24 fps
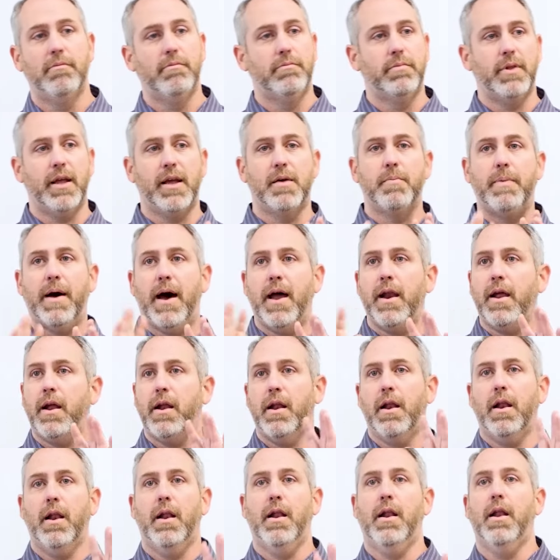Think about
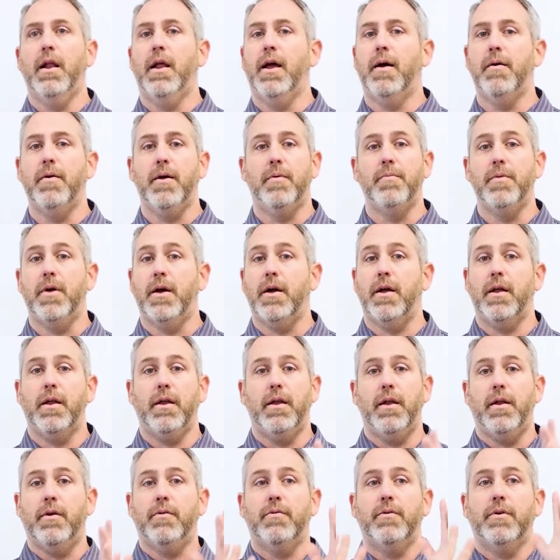it. We're not
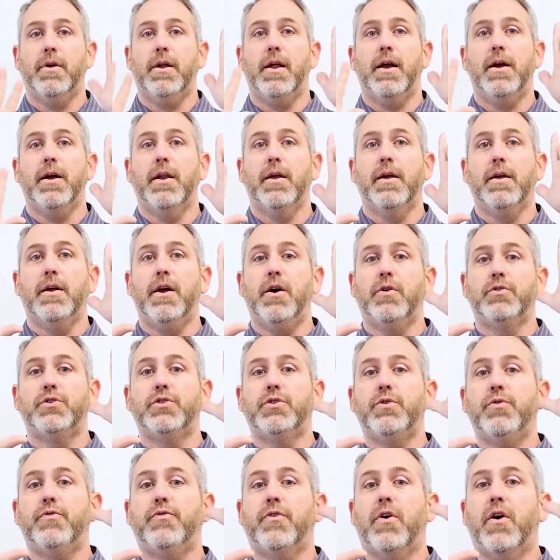going to go
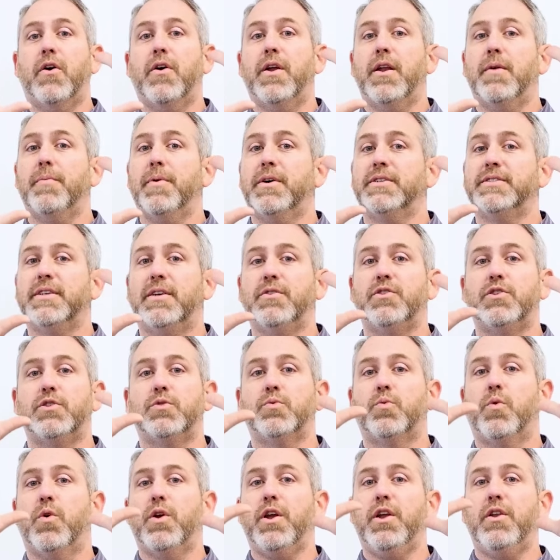too far in it because I just
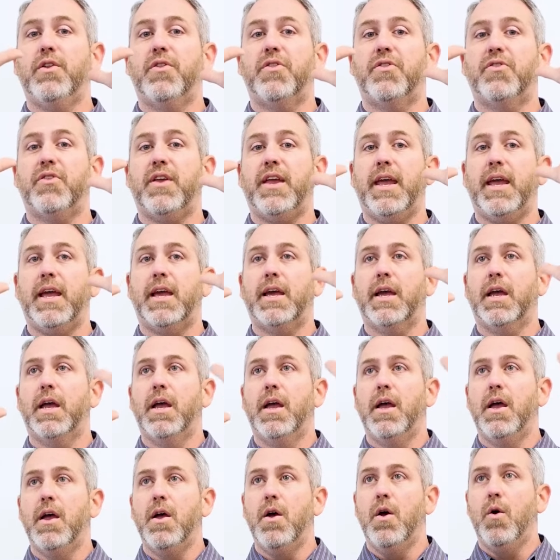want you to think,
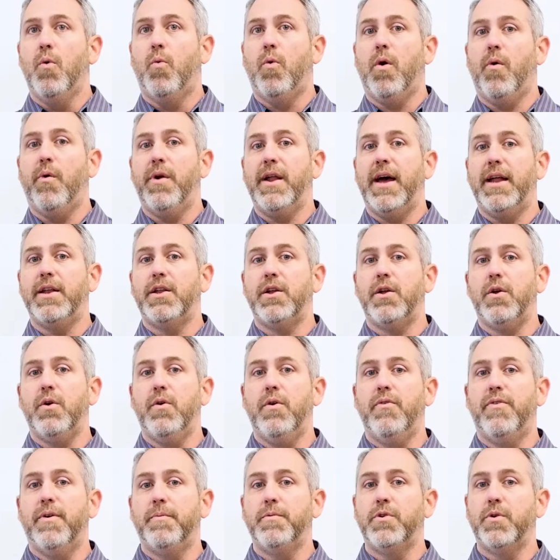what would I do
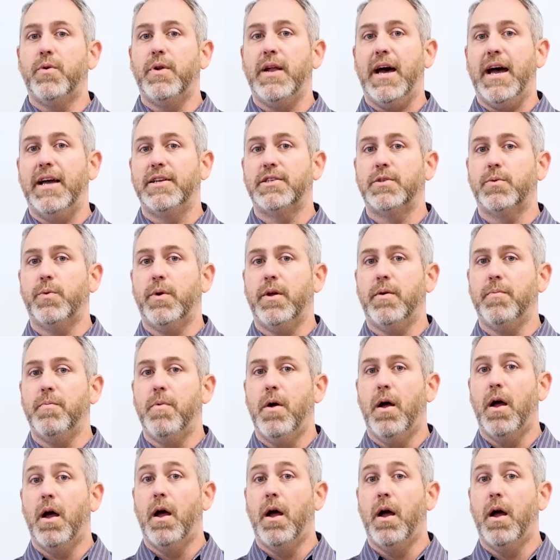if I'm doing I swim?